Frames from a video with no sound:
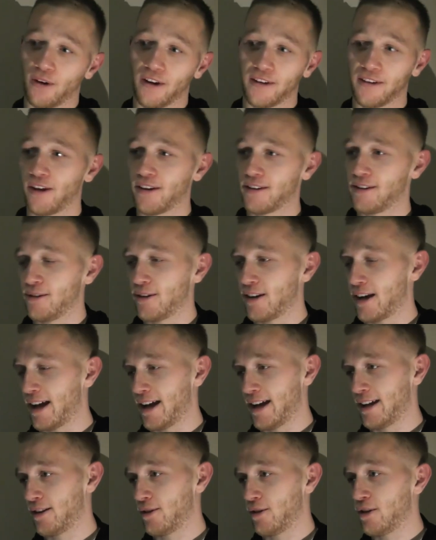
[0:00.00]
On the other
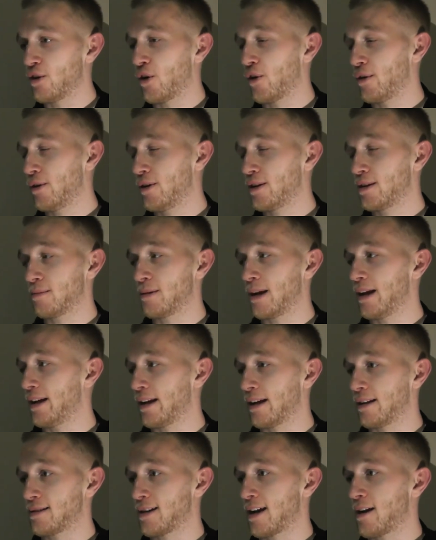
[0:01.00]
hand, I like to play
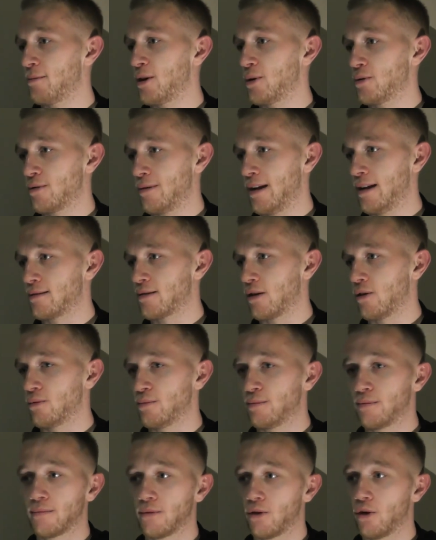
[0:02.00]
against Cobh as well,
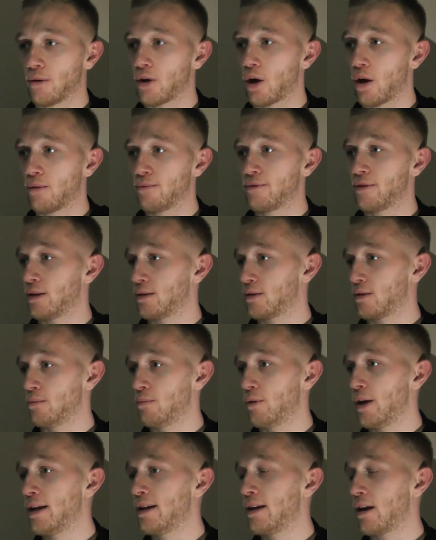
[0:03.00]
so I'm confident. I'm
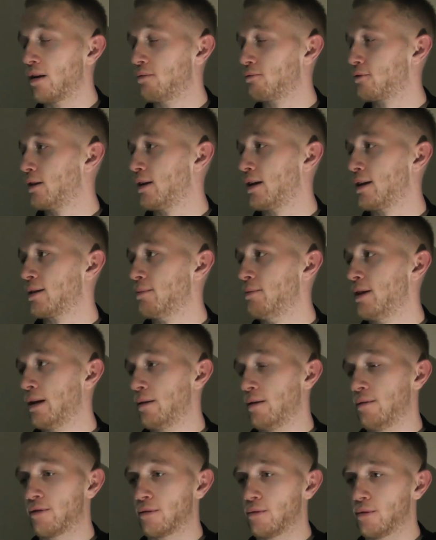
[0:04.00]
really confident at the minute
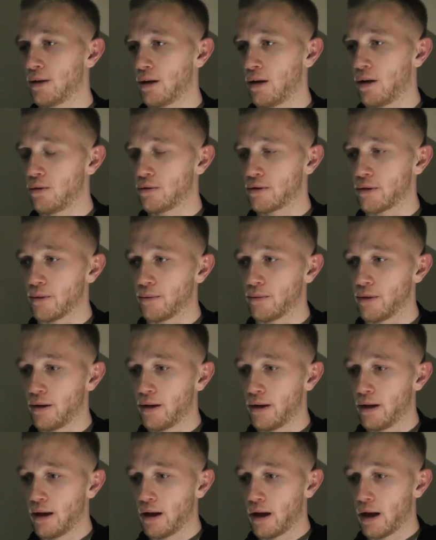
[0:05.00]
in front of the goal, so
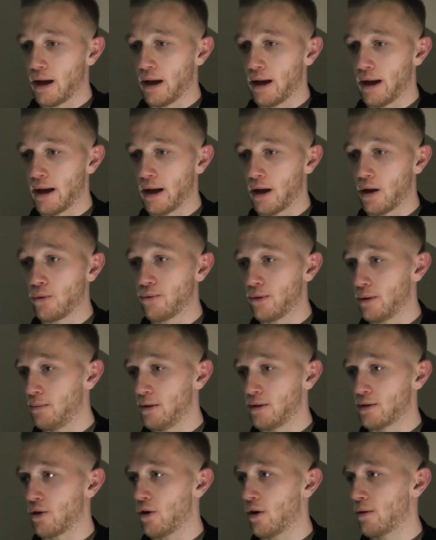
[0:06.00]
hopefully my
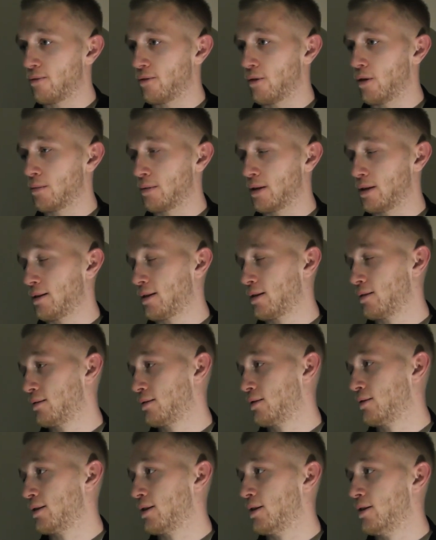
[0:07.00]
scoring form can
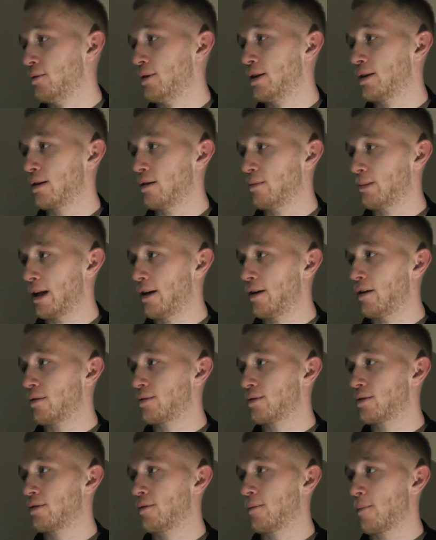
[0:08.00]
continue into the playoffs.